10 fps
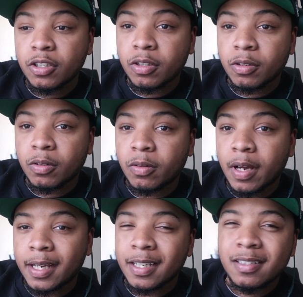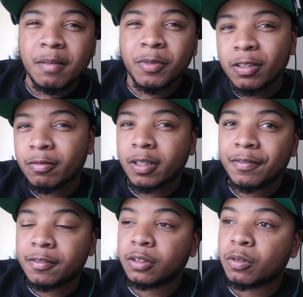So I guess I'm gonna run
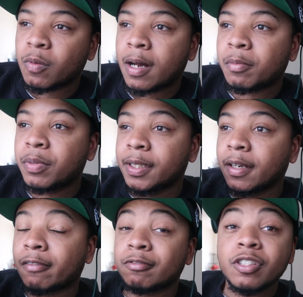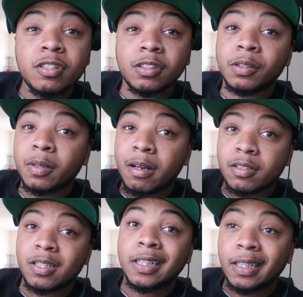it for a little while, but originally what I
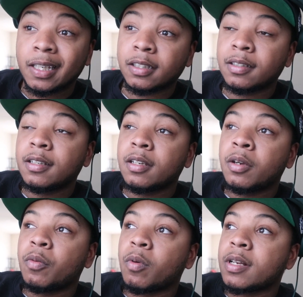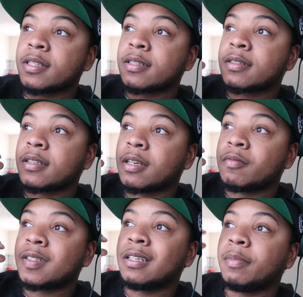was gonna get was, it
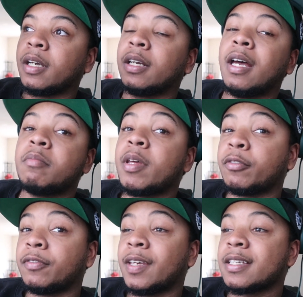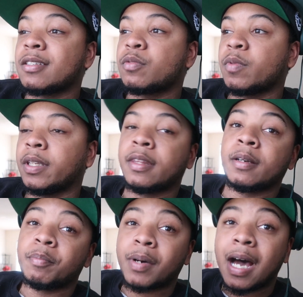was gonna be a gunmetal face with
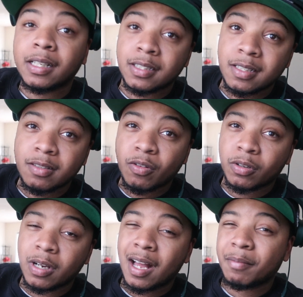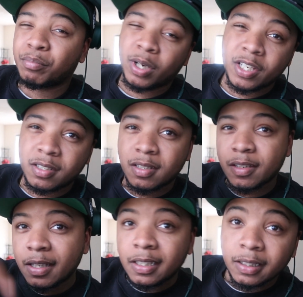a polished or a brushed
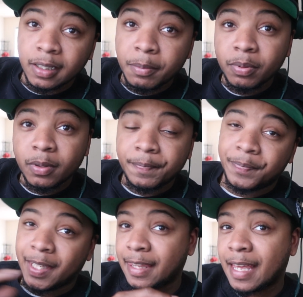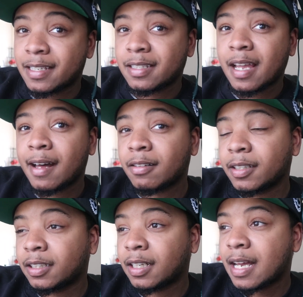lip in that style
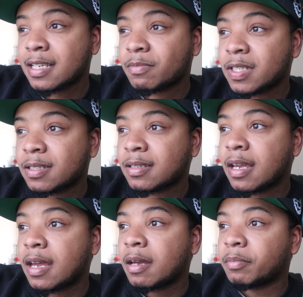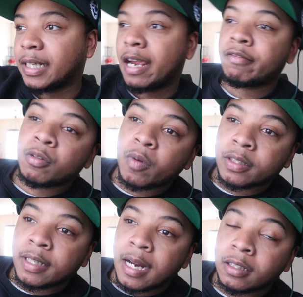in the Cosmos, but
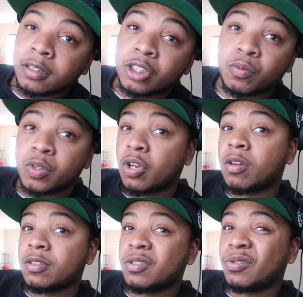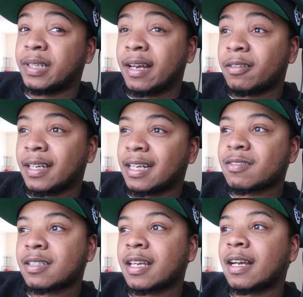everywhere that I looked it was all sold out, and I
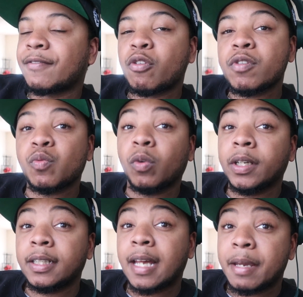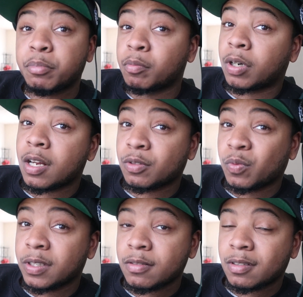was like, I've always wanted hyper bronze
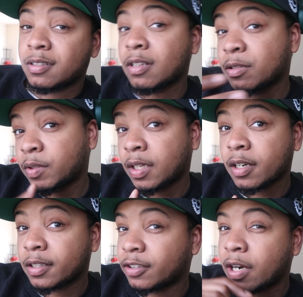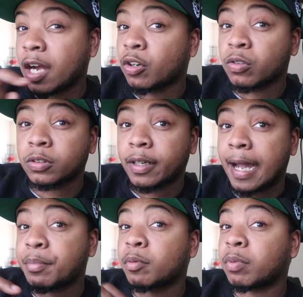wheels, because that's what they are. They're not gold, they're
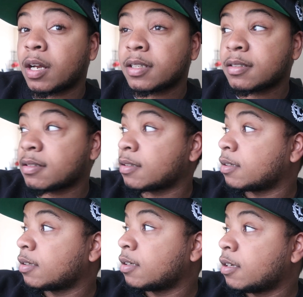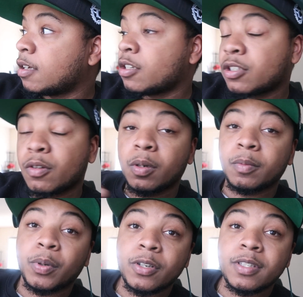hyper bronze. So
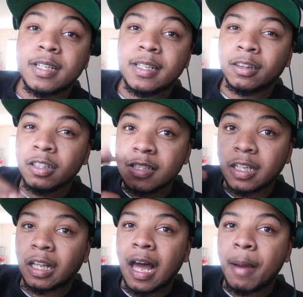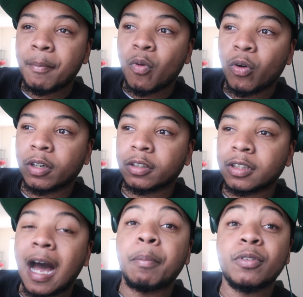in person it looks a lot more
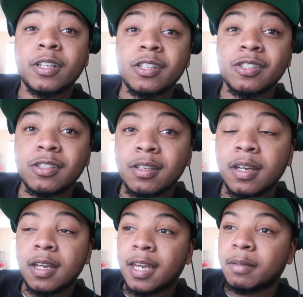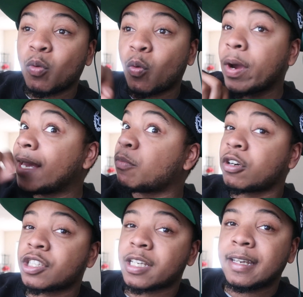copperish and way
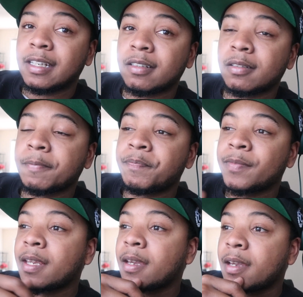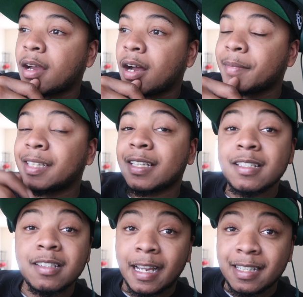more shinier. It
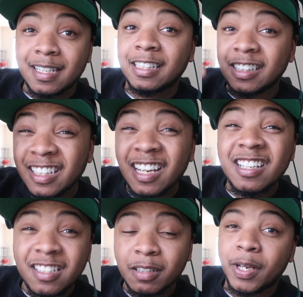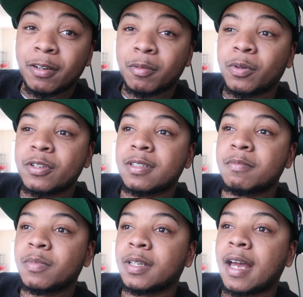does, like I said, it does look better in
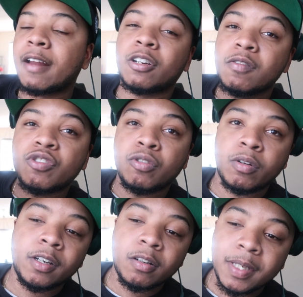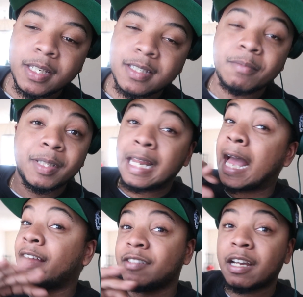person, but I don't know, it's growing on me. It's something that
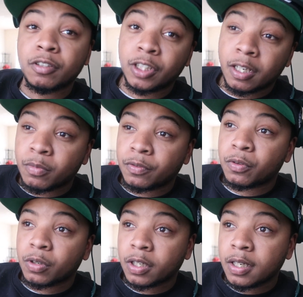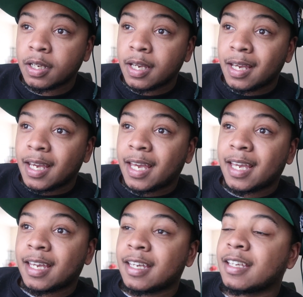I have never done before,
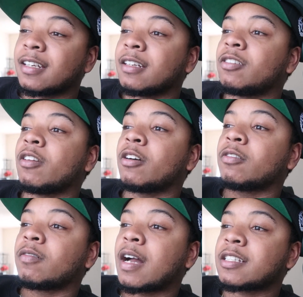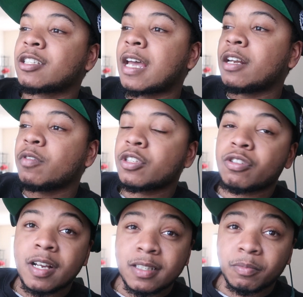and you know, I just kind of want to
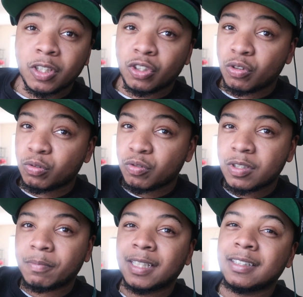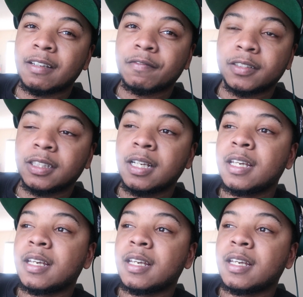try something new, do something different.